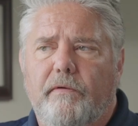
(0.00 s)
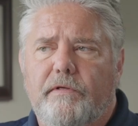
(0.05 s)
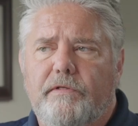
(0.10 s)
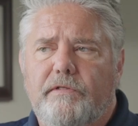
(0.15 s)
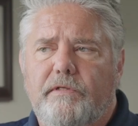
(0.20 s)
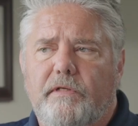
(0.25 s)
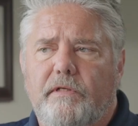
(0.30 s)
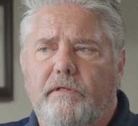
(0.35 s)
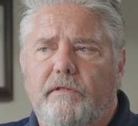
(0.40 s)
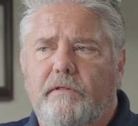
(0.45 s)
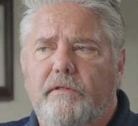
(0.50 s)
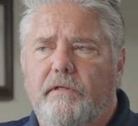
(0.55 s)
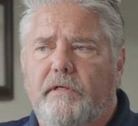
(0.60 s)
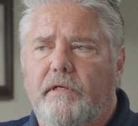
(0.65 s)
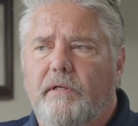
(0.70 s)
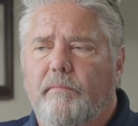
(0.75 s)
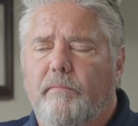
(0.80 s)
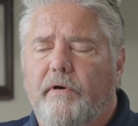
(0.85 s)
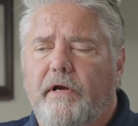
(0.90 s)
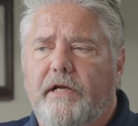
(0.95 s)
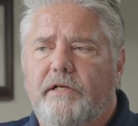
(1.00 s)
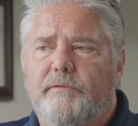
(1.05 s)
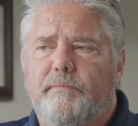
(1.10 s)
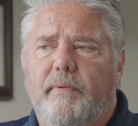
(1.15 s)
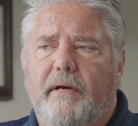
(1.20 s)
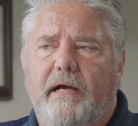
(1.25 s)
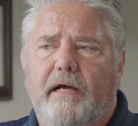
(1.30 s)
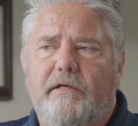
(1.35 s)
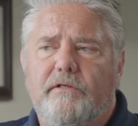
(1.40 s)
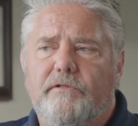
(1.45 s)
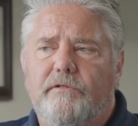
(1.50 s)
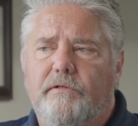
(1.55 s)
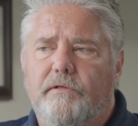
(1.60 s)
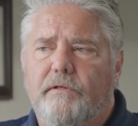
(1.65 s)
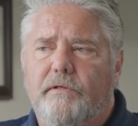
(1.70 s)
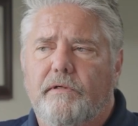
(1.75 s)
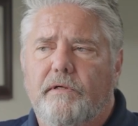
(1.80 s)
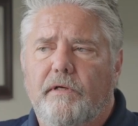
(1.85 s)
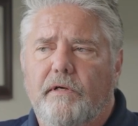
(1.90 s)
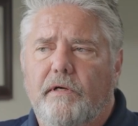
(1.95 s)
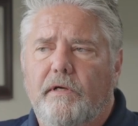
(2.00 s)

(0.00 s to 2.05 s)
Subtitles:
it's in a branch box or,